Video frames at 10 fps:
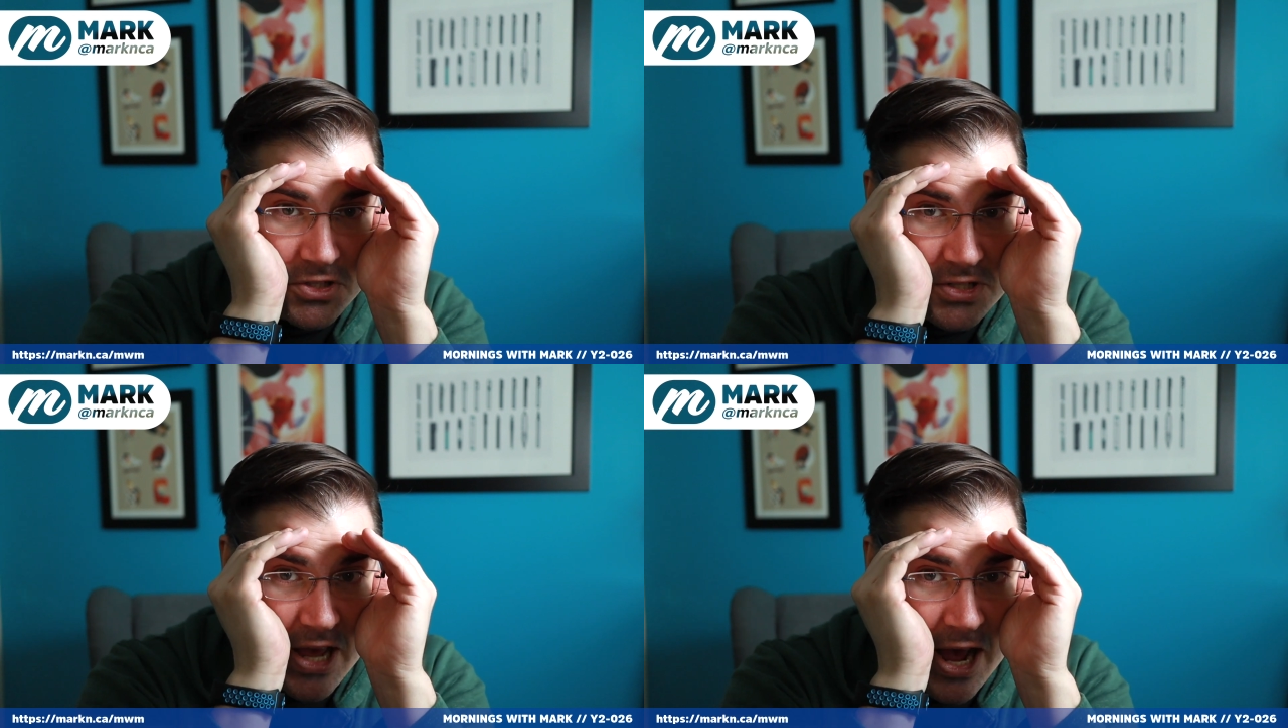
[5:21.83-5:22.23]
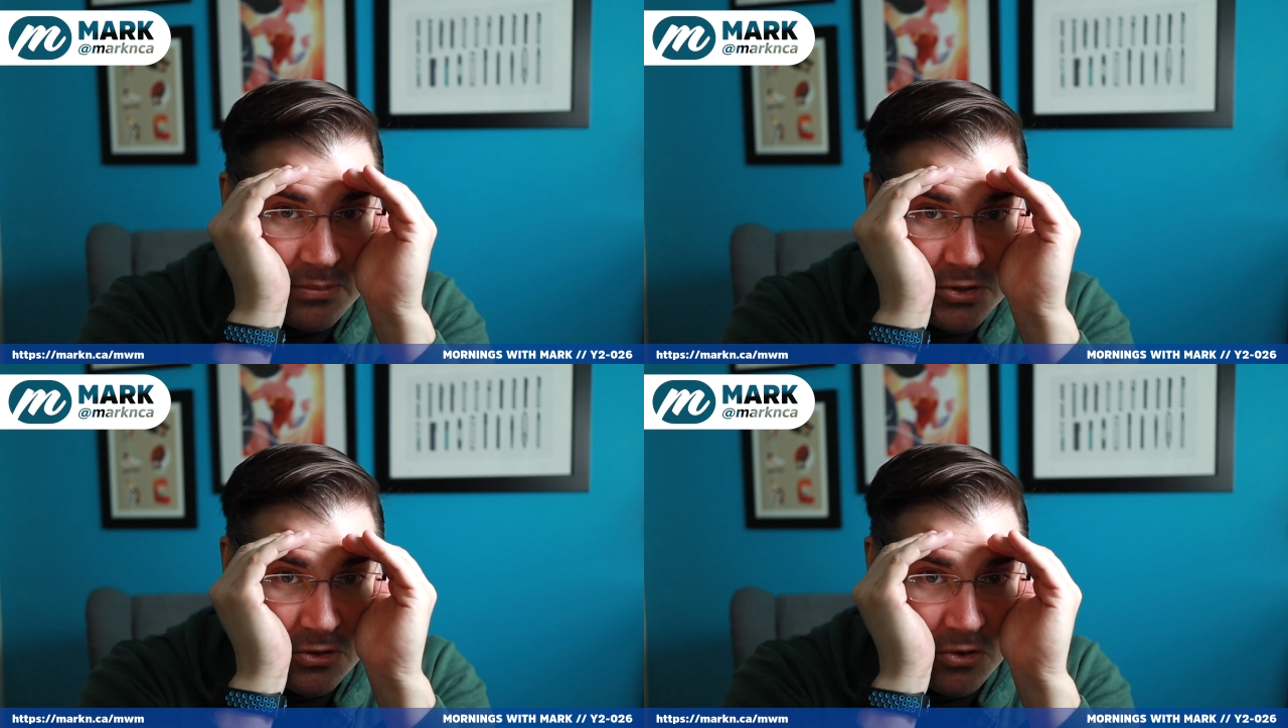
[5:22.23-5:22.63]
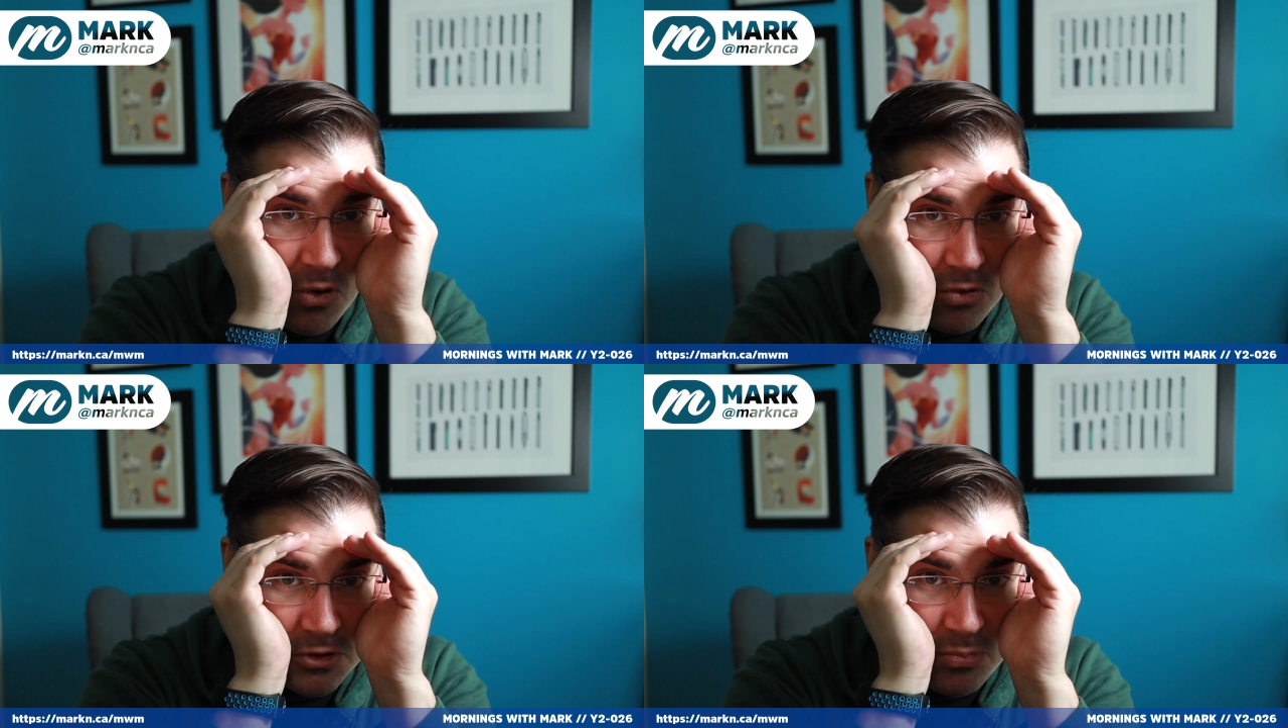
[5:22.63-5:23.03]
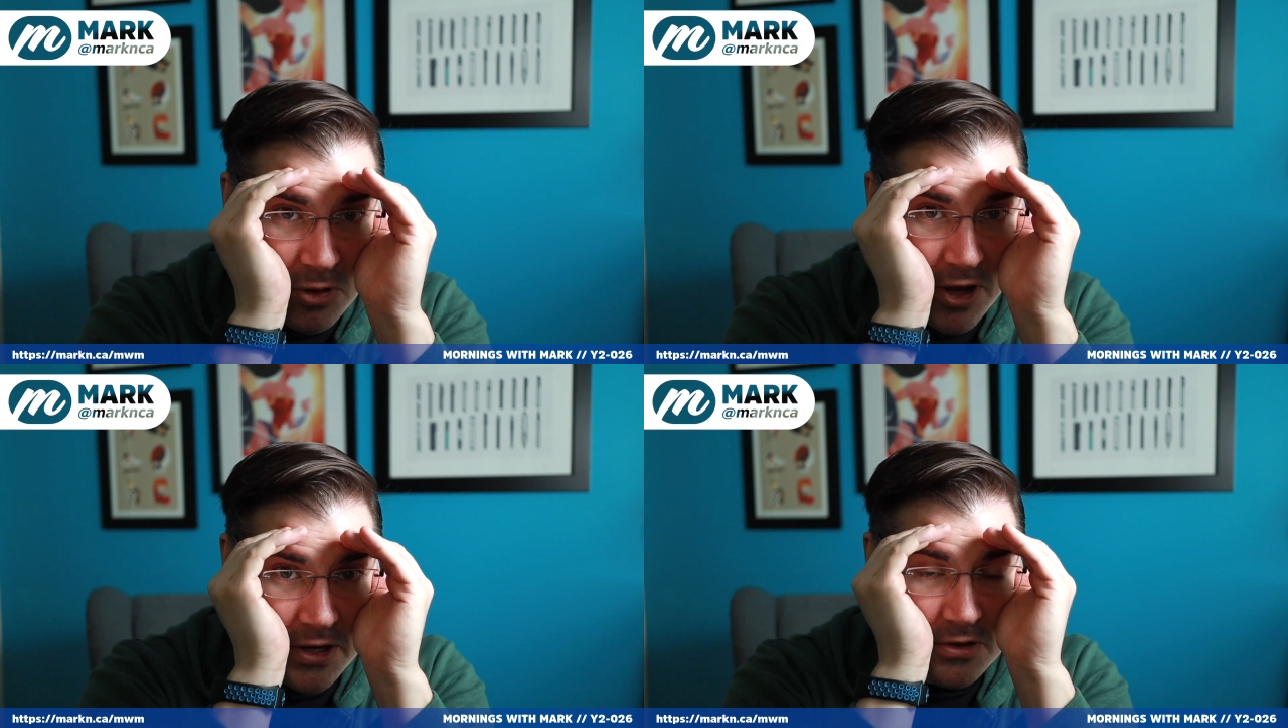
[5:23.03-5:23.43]
just absolute horse
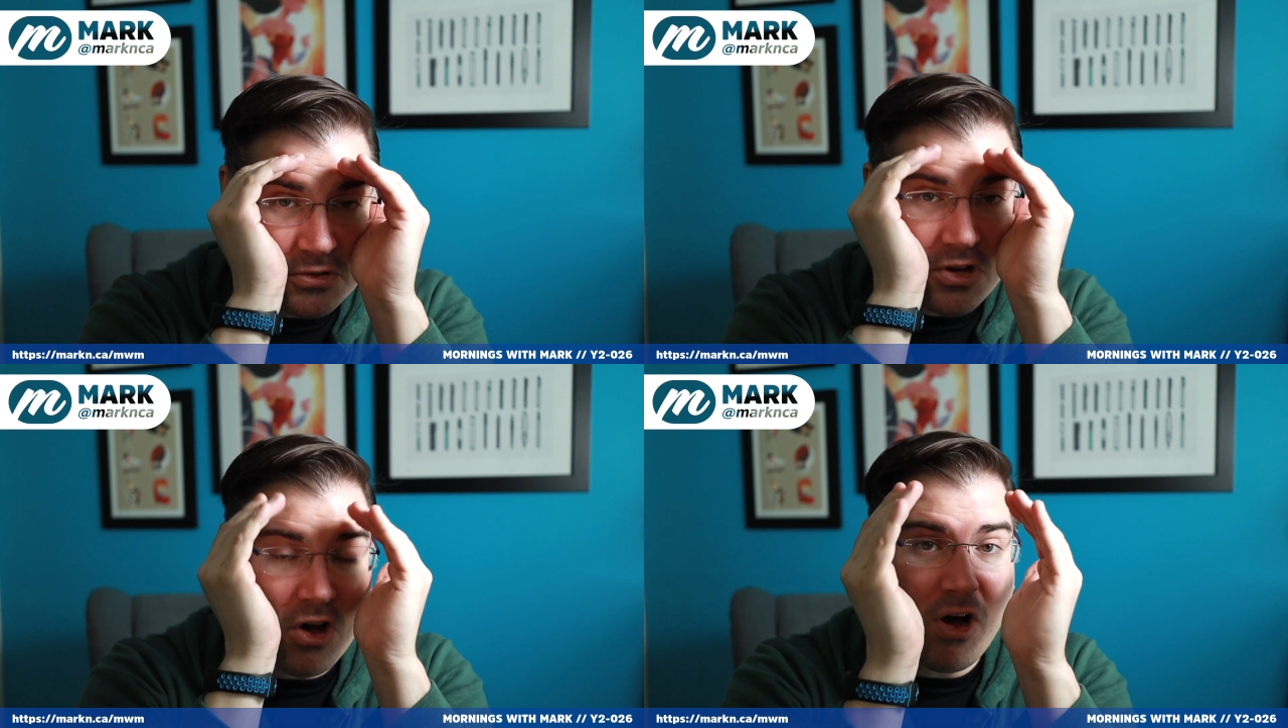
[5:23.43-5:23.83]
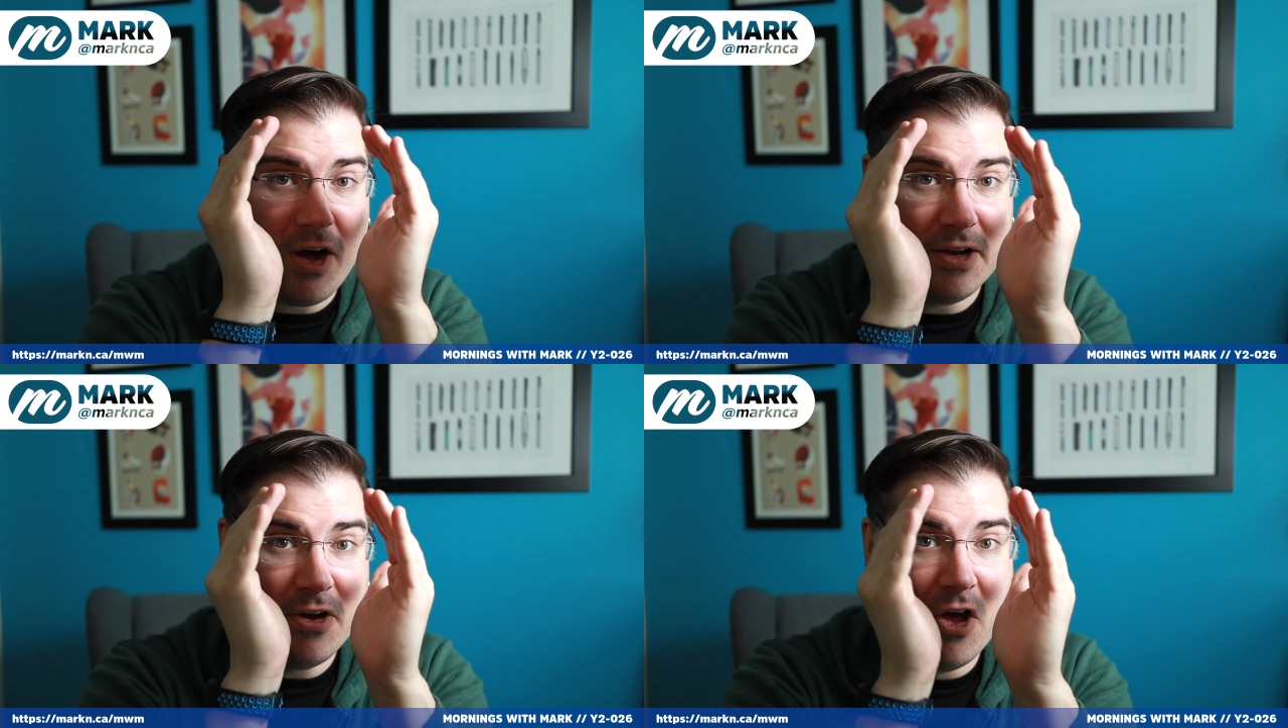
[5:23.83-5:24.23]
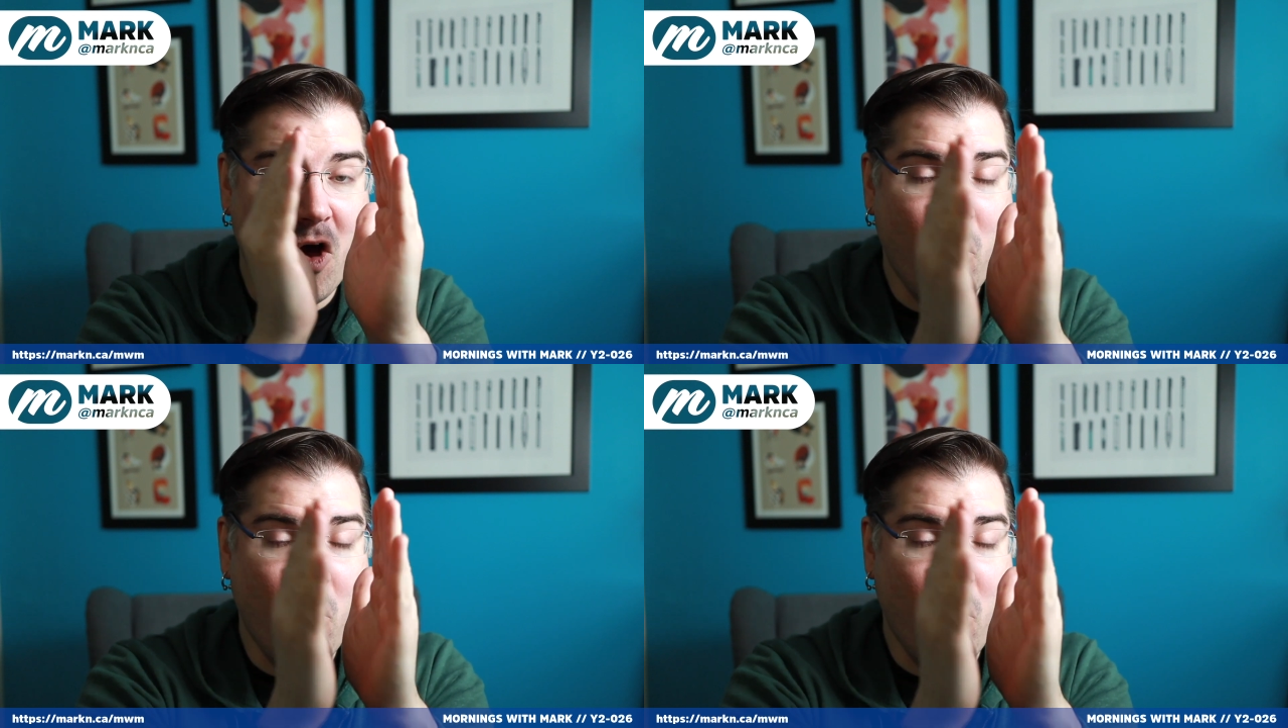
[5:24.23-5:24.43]
blinders on